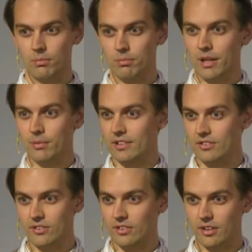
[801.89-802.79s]
maybe
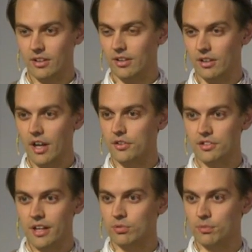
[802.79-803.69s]
it's other
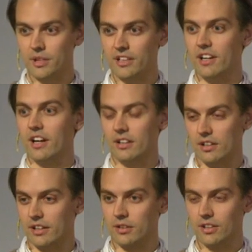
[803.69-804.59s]
types of media,
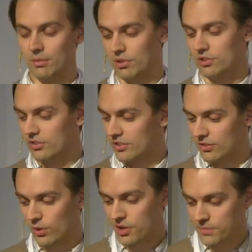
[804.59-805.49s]
like images and
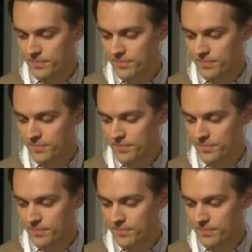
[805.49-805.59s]
so on.